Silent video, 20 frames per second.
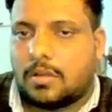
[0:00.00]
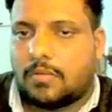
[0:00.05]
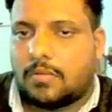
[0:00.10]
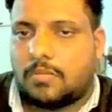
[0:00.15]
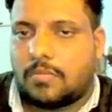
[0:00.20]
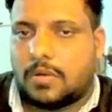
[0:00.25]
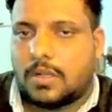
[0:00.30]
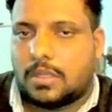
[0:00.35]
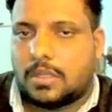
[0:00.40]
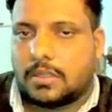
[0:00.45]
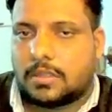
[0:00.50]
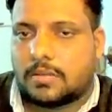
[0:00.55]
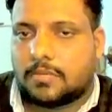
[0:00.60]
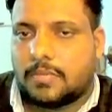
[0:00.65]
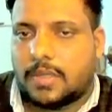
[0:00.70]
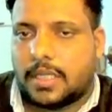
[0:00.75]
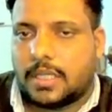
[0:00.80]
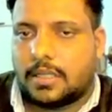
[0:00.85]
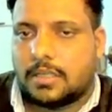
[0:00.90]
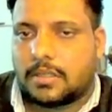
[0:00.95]
plus
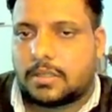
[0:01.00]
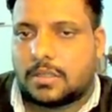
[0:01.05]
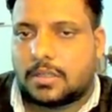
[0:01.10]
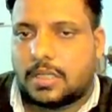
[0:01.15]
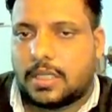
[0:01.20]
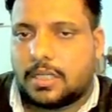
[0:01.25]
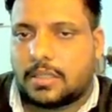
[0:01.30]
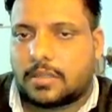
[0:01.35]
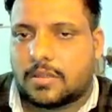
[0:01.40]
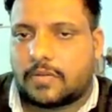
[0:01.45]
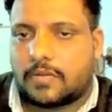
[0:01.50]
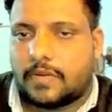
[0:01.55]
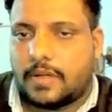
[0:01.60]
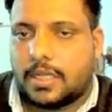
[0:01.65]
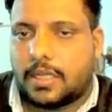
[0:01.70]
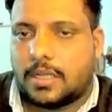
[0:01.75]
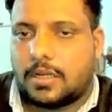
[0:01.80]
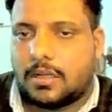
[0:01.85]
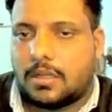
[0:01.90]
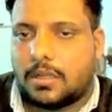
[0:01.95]
minus 10
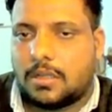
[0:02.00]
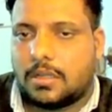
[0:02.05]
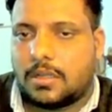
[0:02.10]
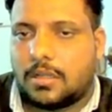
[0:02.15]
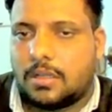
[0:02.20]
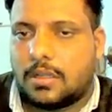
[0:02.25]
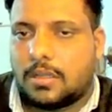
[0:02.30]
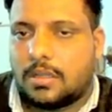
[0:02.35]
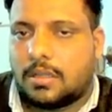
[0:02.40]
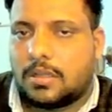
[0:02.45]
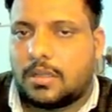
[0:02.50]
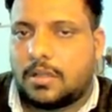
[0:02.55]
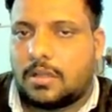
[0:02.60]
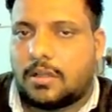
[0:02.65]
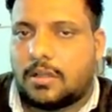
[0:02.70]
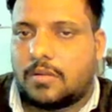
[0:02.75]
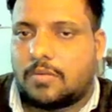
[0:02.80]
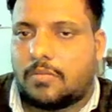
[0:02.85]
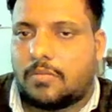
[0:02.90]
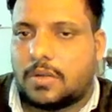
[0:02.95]
square
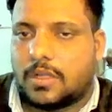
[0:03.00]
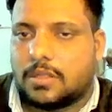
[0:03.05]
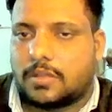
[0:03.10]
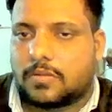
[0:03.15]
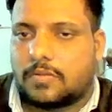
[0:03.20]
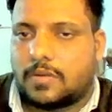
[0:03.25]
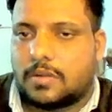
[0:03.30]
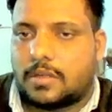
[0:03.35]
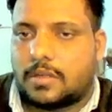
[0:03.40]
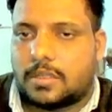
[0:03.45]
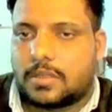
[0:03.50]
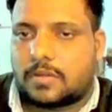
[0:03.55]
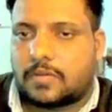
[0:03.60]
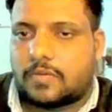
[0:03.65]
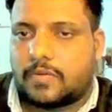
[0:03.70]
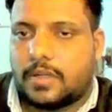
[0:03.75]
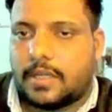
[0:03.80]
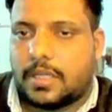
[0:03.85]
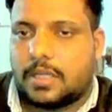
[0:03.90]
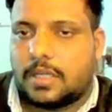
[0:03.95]
plus 20
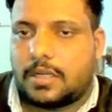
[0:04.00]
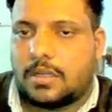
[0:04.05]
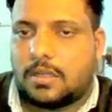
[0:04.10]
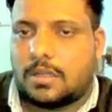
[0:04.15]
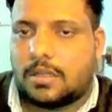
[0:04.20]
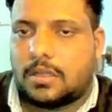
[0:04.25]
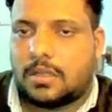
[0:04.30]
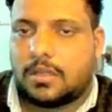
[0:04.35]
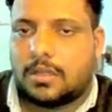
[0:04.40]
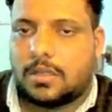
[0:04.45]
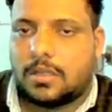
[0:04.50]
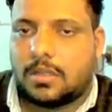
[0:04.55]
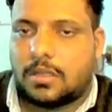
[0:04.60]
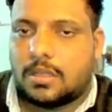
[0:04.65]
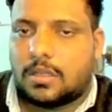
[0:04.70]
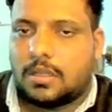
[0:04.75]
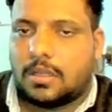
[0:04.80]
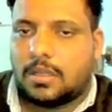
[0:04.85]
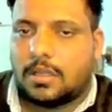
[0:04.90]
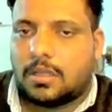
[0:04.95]
square
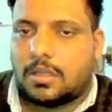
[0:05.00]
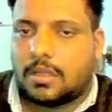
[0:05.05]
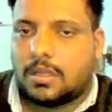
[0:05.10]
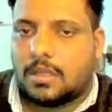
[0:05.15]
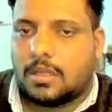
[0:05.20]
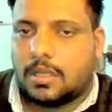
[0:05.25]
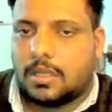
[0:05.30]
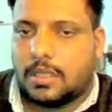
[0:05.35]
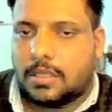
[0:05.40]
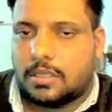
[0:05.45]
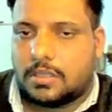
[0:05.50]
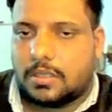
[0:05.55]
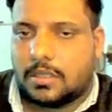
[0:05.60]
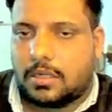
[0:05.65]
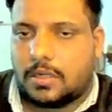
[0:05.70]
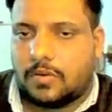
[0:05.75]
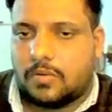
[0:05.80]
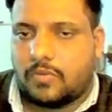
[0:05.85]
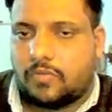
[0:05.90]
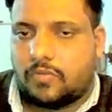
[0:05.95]
is
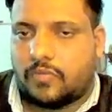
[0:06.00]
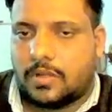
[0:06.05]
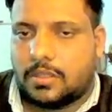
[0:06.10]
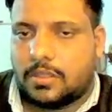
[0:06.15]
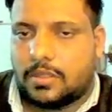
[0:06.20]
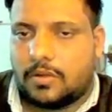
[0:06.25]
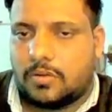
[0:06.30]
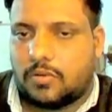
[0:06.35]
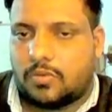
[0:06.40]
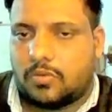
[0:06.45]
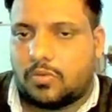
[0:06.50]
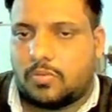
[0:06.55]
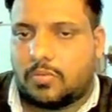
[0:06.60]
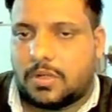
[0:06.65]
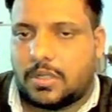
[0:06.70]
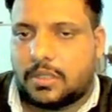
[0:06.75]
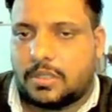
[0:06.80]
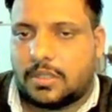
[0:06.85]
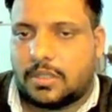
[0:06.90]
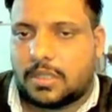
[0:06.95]
around
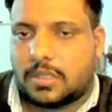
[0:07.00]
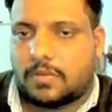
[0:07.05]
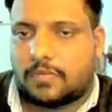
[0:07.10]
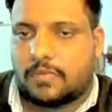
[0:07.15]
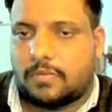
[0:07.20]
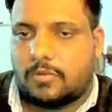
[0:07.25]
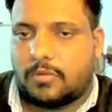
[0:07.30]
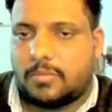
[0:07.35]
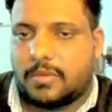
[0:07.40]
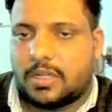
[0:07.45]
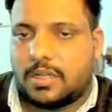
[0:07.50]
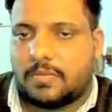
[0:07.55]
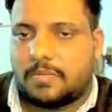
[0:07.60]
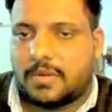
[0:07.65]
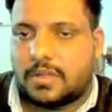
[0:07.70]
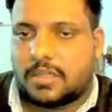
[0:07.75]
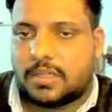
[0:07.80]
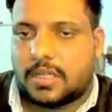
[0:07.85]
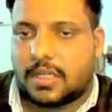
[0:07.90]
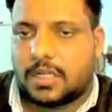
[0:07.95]
102.64 meter
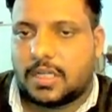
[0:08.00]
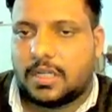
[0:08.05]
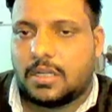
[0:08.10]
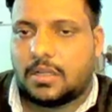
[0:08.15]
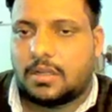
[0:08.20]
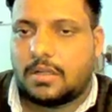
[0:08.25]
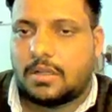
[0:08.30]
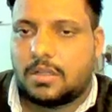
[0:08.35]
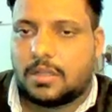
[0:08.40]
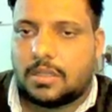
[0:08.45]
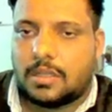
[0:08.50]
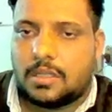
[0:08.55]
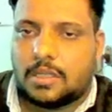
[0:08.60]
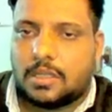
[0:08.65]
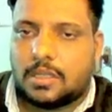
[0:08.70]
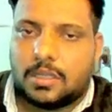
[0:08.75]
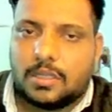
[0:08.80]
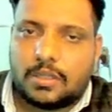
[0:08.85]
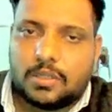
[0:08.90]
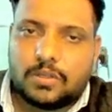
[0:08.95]
per second.
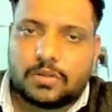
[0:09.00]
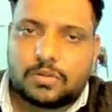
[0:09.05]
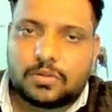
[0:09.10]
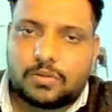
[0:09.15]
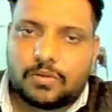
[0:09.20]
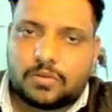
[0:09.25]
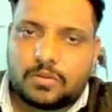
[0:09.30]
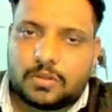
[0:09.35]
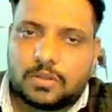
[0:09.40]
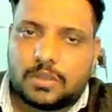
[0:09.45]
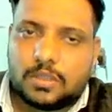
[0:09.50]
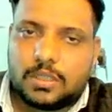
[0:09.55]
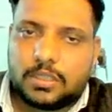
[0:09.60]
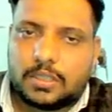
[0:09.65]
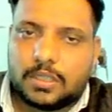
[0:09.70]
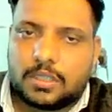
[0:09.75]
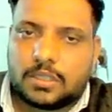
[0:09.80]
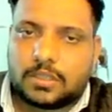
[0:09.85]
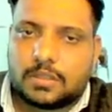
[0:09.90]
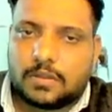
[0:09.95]
So this
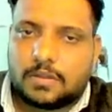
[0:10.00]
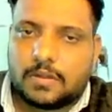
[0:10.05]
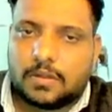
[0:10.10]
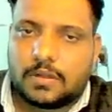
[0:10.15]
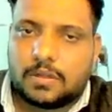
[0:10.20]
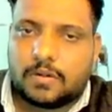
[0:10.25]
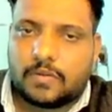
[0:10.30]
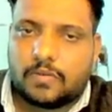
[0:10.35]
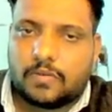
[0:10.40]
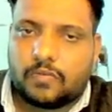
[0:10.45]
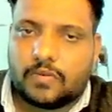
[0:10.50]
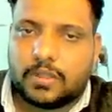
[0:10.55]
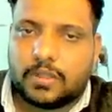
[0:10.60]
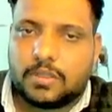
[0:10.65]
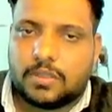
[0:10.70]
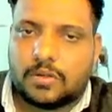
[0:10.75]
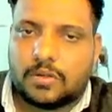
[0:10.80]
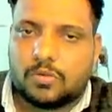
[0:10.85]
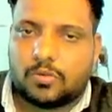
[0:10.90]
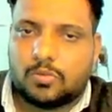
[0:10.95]
is
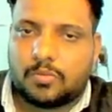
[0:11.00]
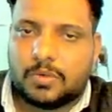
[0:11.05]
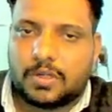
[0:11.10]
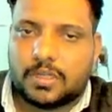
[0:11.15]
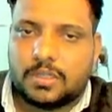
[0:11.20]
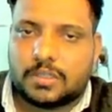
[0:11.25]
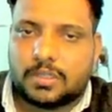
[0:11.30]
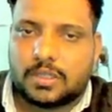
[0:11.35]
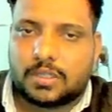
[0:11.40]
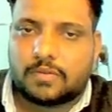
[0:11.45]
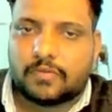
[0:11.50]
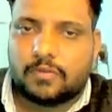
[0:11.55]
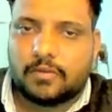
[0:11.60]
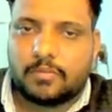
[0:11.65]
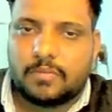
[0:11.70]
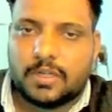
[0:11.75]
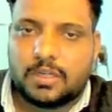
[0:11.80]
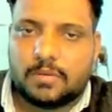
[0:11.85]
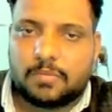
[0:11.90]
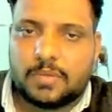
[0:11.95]
102.64
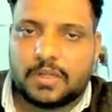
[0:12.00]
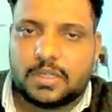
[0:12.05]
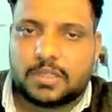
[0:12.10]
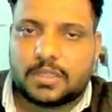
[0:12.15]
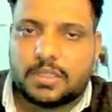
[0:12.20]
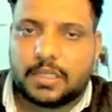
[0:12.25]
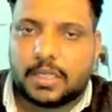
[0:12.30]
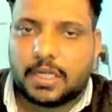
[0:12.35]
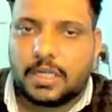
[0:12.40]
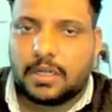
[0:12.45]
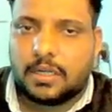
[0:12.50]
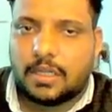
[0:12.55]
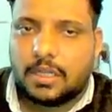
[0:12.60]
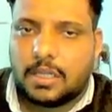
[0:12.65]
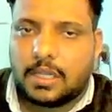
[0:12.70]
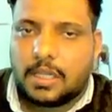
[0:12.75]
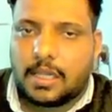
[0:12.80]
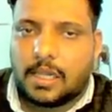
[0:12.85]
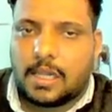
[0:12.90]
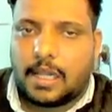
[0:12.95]
meter per second,
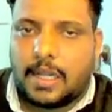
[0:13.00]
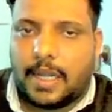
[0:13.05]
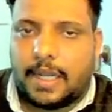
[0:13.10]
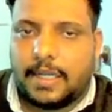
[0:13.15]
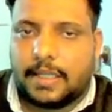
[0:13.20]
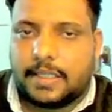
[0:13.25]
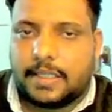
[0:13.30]
and